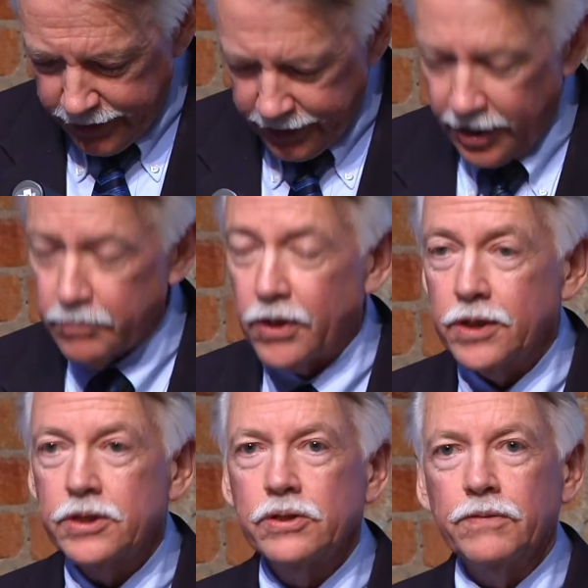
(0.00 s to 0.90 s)
Ken
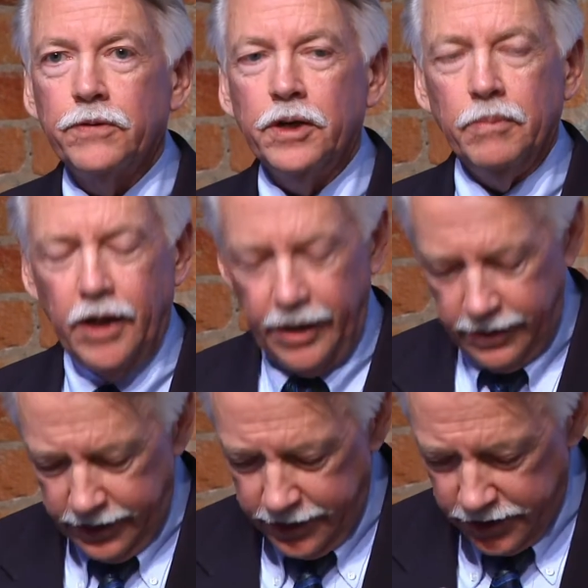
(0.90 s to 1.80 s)
Burns, who's a friend of mine
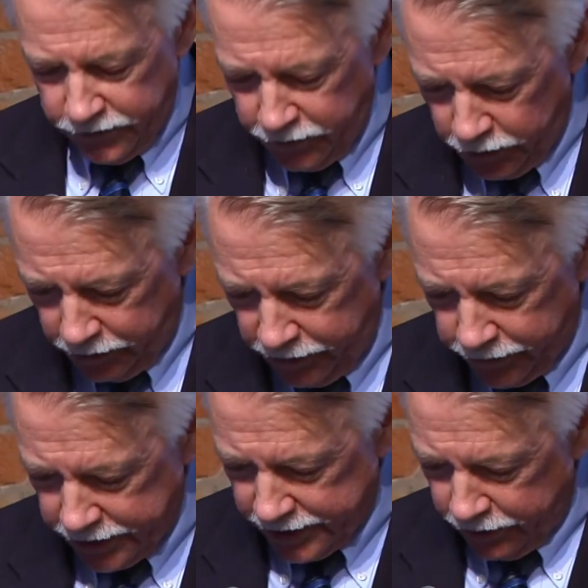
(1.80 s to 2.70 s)
in his film, he
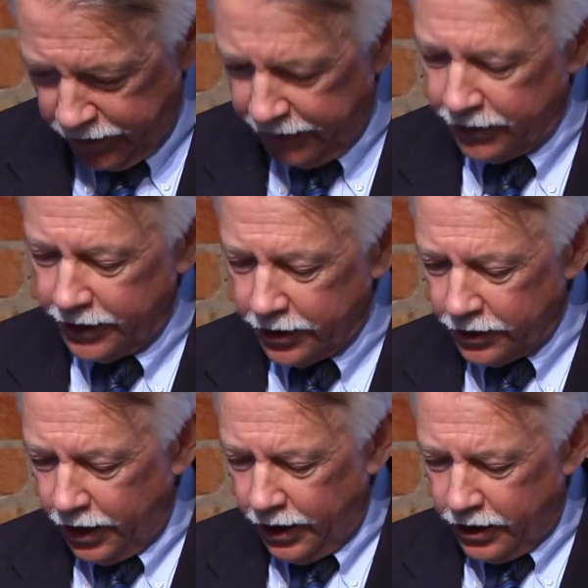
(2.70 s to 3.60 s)
once said, We have a little